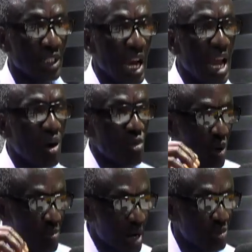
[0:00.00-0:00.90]
I
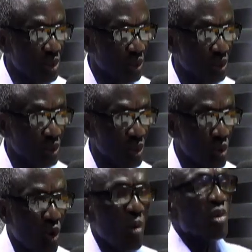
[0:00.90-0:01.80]
won memuno.
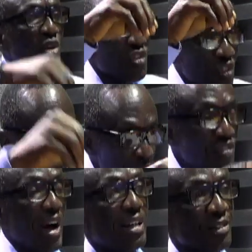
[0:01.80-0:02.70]
Woman no fum be fat.